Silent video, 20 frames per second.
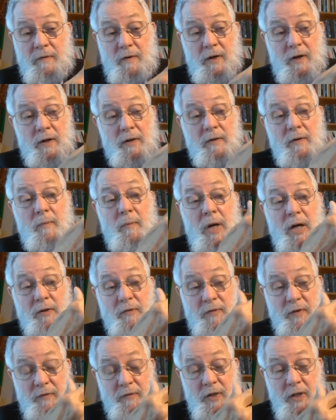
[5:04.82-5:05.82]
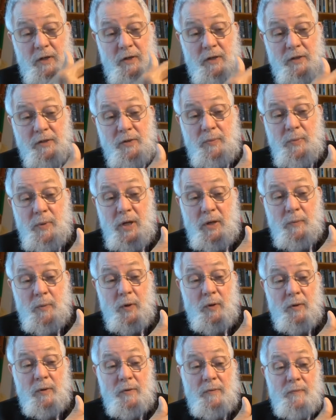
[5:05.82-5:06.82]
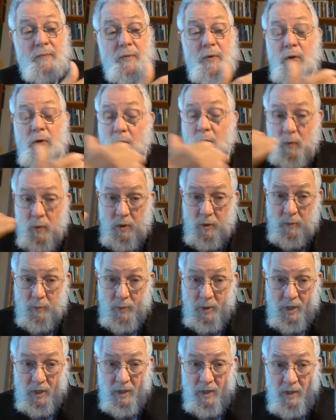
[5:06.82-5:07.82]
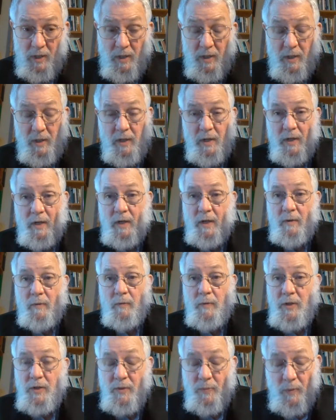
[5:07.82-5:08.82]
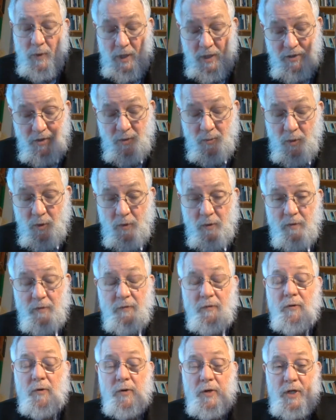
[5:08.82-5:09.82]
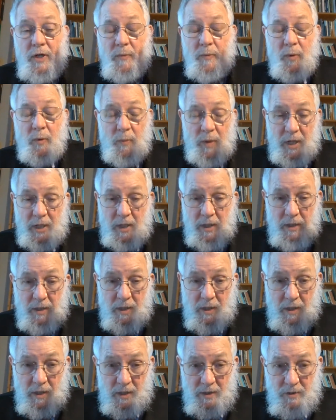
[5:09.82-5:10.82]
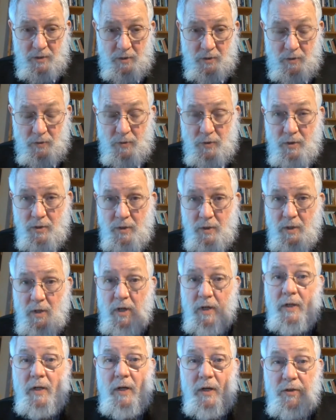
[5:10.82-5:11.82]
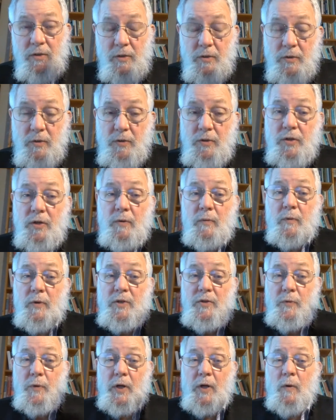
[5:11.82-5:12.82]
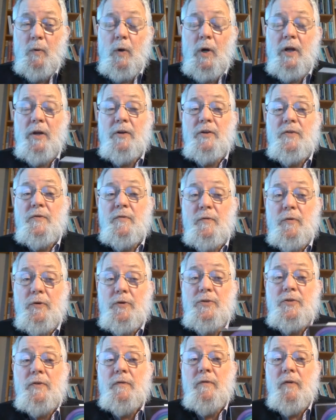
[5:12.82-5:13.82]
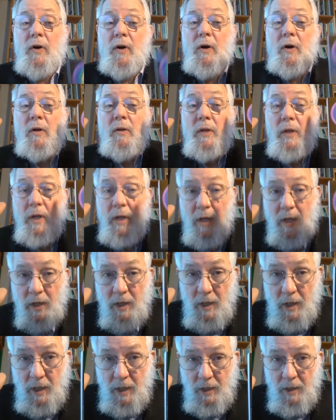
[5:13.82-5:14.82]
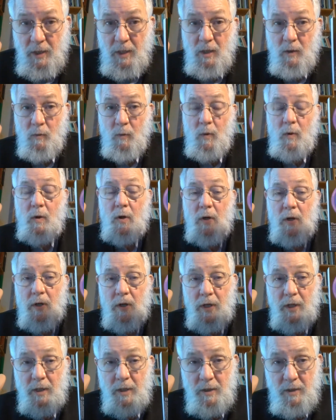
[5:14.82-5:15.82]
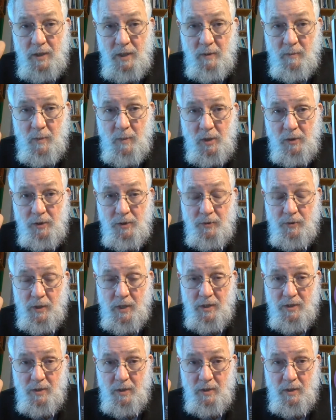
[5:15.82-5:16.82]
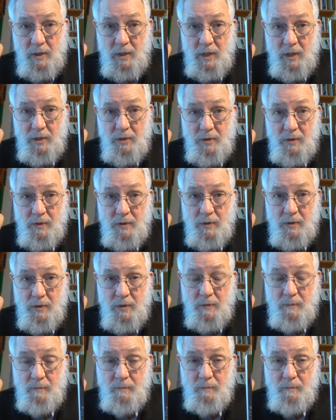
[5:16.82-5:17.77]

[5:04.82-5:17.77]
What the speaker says: about 1,500 people who will be responsible for implementing the Constitution, a Constitution which requires, first of all, ending war and demilitarizing the nations.